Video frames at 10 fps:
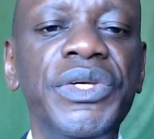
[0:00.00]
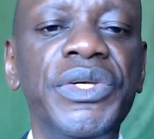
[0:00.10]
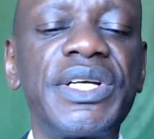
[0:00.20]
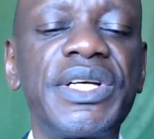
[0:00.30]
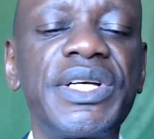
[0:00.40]
You
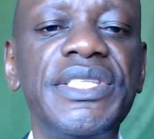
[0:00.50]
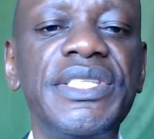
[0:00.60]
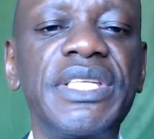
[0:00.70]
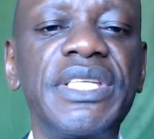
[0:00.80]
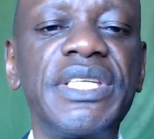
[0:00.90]
can see
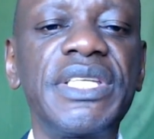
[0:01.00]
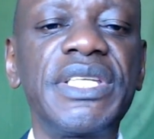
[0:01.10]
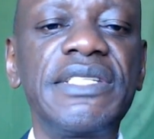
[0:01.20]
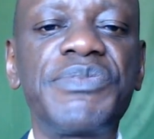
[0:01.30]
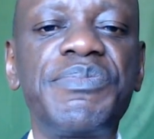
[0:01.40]
this is
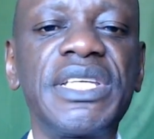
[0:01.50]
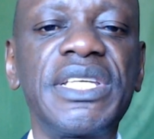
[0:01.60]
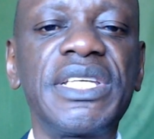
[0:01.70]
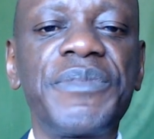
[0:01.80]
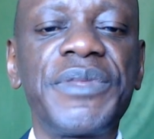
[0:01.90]
spinach,
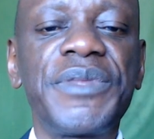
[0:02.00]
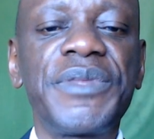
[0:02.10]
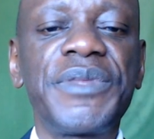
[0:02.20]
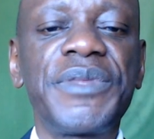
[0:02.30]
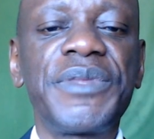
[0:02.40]
fried
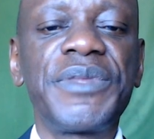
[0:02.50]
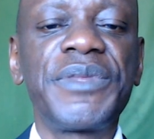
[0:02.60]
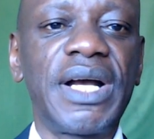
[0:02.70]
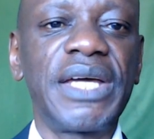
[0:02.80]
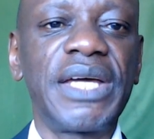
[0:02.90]
spinach,
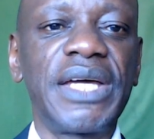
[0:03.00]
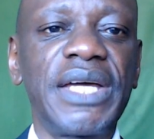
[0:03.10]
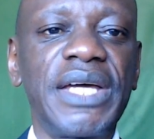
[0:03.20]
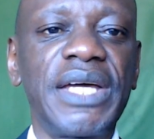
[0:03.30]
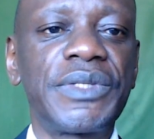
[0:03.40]
and then
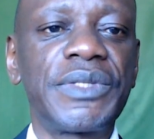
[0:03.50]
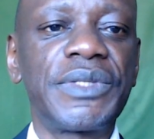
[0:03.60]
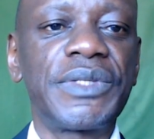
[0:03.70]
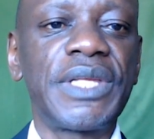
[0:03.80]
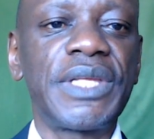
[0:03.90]
avocado.
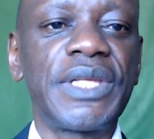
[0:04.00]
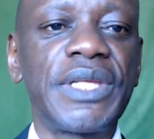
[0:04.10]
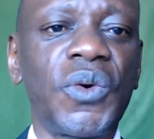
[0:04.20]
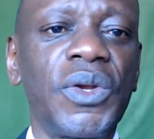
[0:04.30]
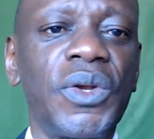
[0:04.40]

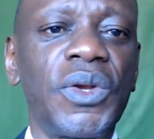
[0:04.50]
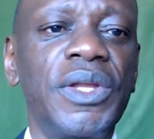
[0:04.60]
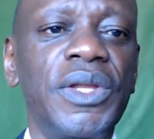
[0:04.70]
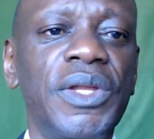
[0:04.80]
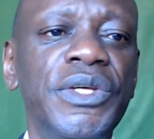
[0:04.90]
That's all.
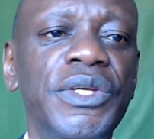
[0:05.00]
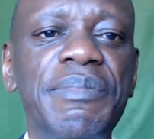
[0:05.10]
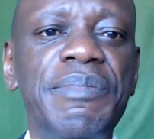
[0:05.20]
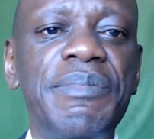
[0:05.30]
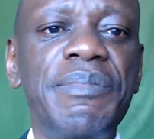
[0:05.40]

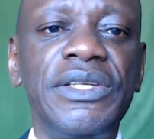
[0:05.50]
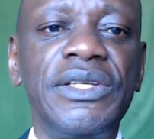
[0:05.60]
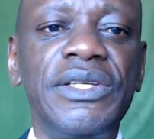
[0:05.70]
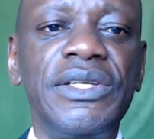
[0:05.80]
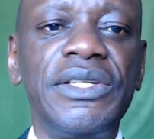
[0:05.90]
So we'll
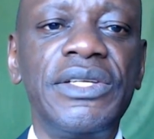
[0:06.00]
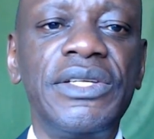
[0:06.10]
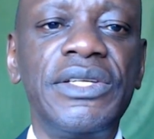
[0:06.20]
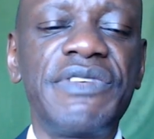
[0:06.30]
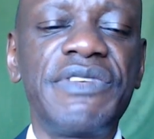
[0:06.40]
basically
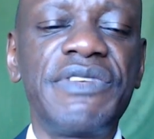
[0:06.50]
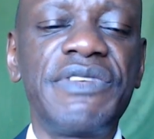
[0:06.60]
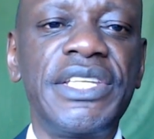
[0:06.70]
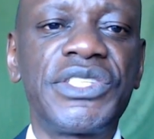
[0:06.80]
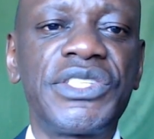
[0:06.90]
not
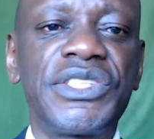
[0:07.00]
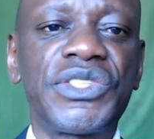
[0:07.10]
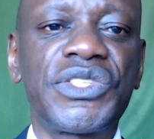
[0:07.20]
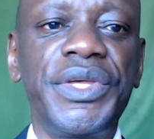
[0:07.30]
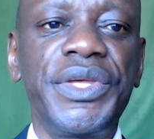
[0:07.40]
give any
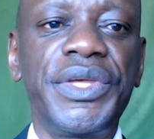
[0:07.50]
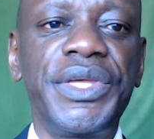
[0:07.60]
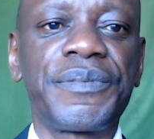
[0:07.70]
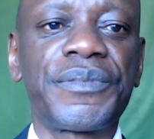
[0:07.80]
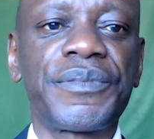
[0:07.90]
score
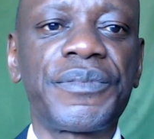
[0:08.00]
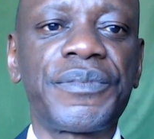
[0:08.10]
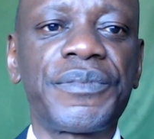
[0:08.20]
here.